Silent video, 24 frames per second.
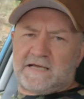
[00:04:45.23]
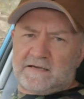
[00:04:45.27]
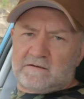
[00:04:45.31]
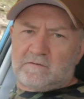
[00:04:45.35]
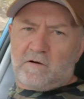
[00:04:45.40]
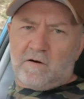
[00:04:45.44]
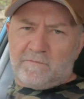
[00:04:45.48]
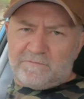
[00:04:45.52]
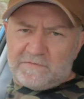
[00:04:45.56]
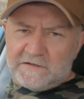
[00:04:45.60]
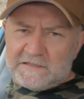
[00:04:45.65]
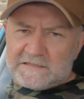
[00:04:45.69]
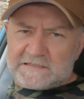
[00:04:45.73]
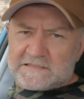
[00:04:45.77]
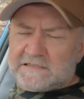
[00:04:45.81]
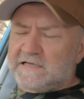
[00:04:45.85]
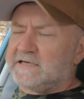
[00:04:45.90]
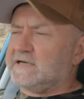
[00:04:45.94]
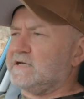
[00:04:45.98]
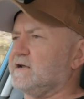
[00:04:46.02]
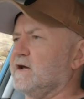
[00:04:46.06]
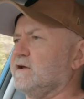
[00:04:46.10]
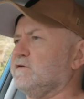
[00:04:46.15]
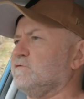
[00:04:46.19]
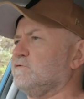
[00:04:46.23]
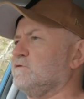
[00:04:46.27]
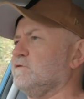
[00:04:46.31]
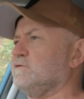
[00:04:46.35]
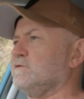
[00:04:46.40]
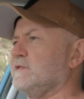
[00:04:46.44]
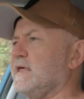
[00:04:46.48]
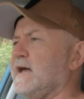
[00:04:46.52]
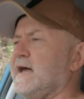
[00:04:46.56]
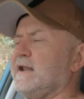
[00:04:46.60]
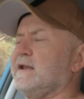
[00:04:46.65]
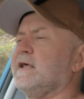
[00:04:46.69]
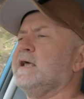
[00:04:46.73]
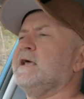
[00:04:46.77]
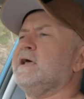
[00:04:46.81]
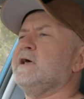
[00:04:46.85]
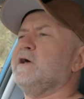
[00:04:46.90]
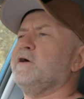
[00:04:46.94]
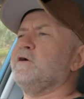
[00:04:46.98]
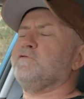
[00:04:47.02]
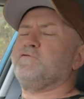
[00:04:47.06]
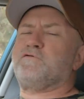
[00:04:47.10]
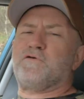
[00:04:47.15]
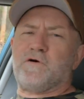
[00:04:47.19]
Now, obviously, you don't do that
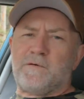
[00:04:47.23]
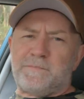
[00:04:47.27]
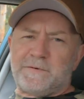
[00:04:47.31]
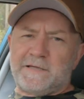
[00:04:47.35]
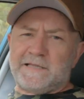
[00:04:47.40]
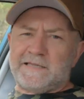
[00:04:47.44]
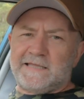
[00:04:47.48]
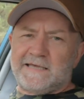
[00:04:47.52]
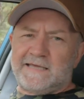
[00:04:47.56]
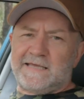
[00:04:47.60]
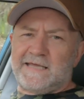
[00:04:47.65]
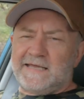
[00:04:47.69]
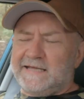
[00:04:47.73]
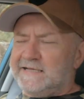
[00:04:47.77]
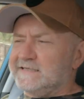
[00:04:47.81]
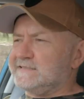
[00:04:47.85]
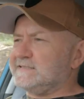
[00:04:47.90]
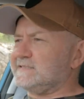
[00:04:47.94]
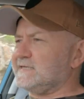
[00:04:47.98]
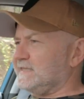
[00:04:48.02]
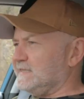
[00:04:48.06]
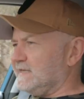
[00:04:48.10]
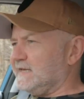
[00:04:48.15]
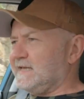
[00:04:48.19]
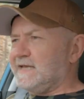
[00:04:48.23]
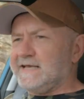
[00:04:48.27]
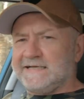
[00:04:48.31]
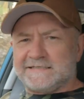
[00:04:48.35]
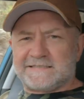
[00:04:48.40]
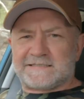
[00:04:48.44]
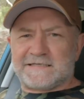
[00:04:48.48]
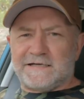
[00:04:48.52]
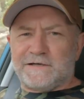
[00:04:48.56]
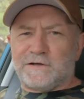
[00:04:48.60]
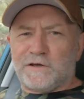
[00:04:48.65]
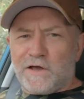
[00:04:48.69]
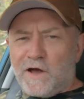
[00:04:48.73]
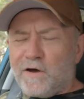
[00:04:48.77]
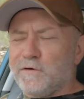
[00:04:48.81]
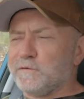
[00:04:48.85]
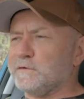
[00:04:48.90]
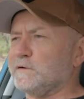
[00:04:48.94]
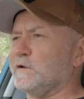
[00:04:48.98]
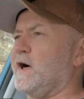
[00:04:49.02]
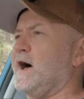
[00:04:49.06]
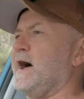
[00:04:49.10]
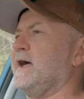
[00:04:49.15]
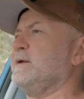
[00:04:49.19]
dropping the kids in the kiss and go
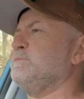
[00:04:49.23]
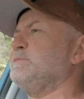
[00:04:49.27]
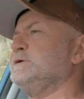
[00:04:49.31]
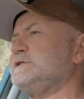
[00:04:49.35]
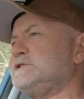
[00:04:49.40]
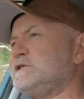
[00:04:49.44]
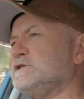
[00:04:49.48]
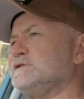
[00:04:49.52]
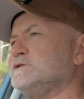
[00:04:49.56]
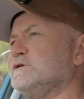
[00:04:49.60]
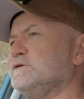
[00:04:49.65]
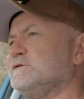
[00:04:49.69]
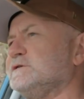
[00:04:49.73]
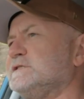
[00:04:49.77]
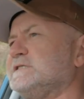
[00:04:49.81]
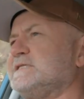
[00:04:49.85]
line, but you do